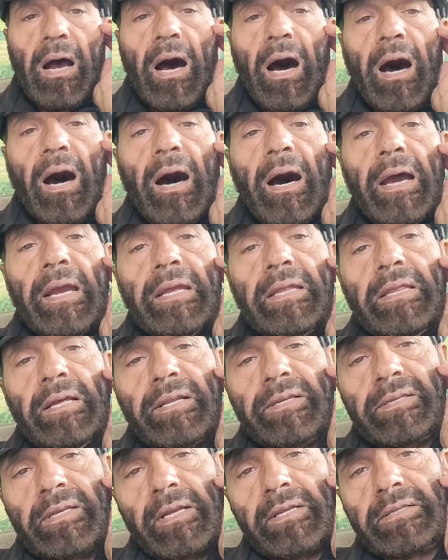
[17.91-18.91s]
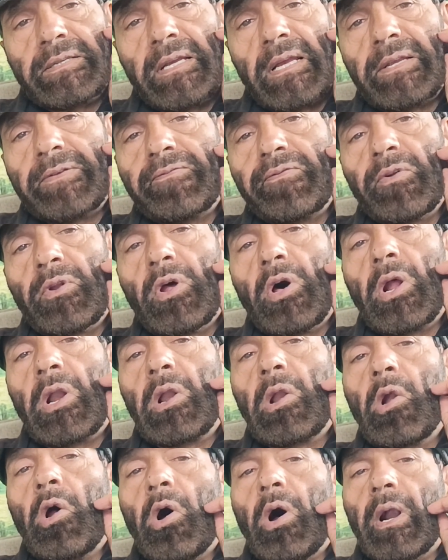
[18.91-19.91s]
either successful or
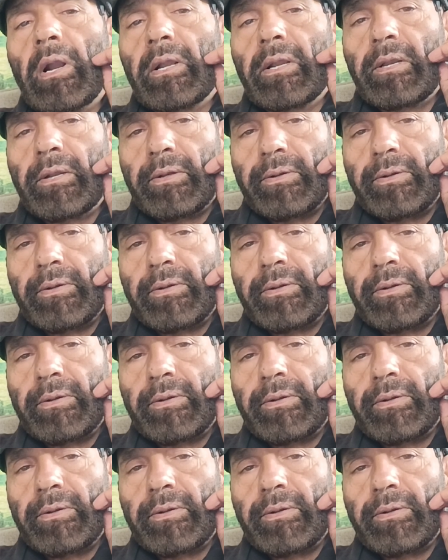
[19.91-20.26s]
not?